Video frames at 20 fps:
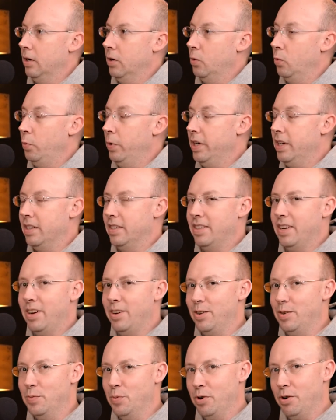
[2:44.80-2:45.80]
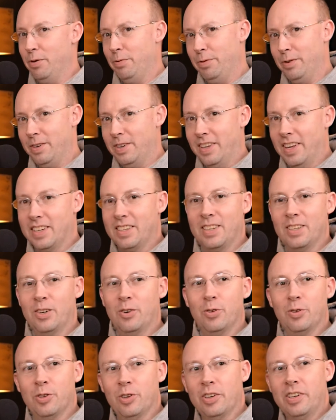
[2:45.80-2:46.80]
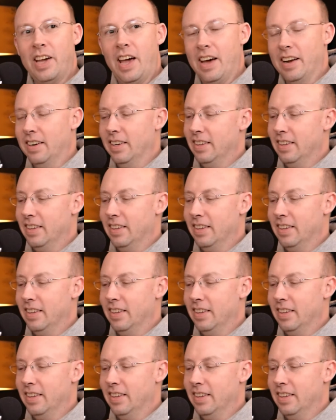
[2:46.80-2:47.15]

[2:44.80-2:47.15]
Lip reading: We can tell you more if you'd like to go and look at it.